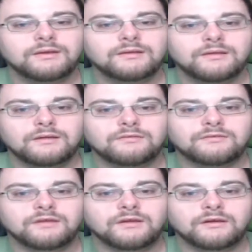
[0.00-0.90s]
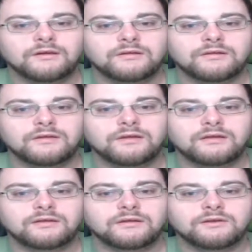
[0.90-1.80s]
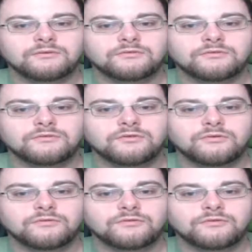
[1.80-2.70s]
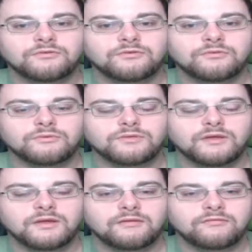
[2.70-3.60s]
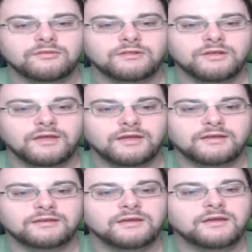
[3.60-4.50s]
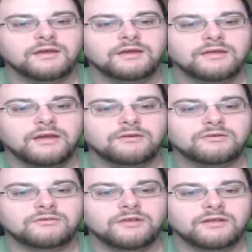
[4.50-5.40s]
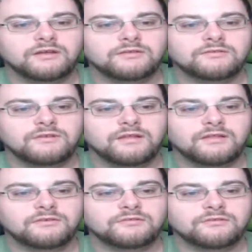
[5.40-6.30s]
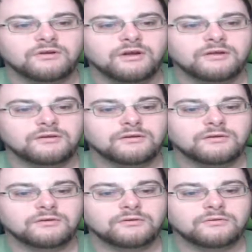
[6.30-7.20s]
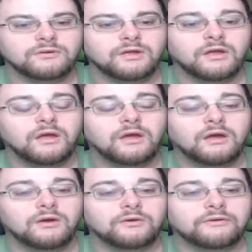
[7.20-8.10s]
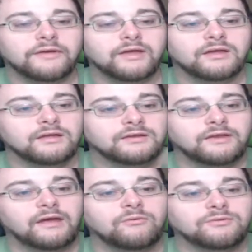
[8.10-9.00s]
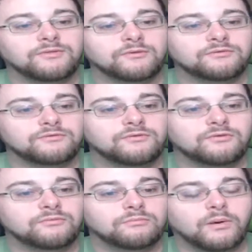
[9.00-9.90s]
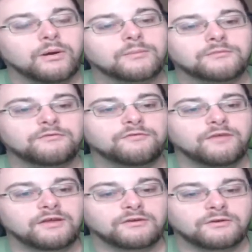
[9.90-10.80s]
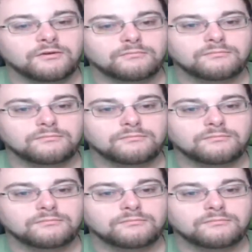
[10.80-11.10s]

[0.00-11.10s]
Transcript: Let's see here. Ken goes two for two with the heavenly hand Encounters Hades' deadly strike. Uh oh. Okay, now with those two barbed finger